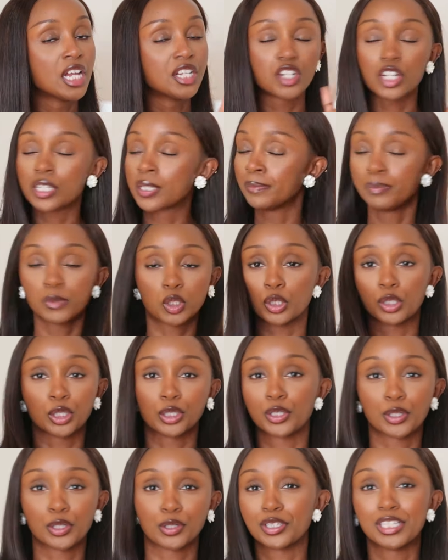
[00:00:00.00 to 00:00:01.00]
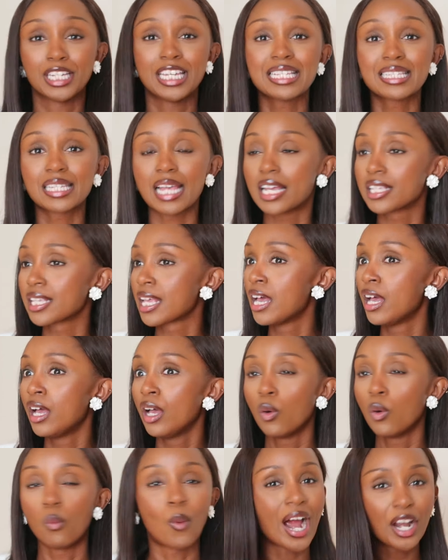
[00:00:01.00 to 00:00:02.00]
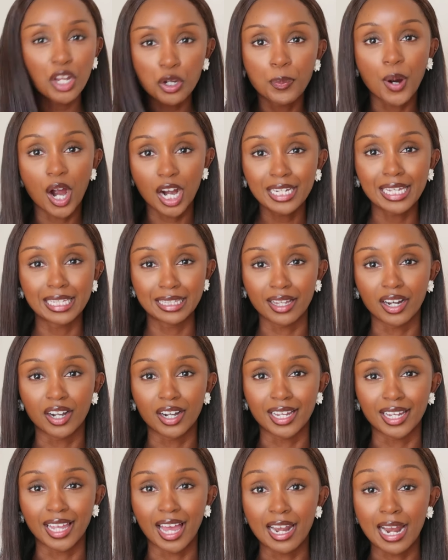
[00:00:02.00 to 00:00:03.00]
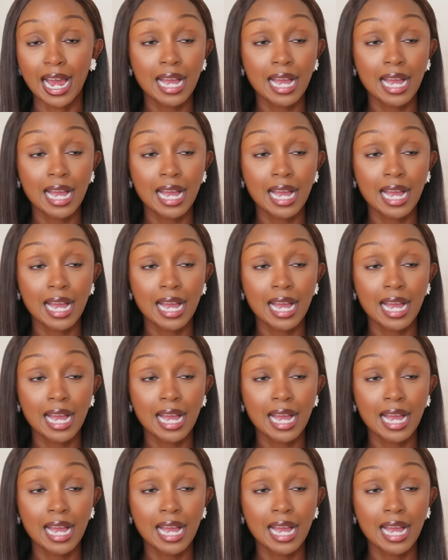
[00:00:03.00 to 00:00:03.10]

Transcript: Just, he says, why are you parking there again?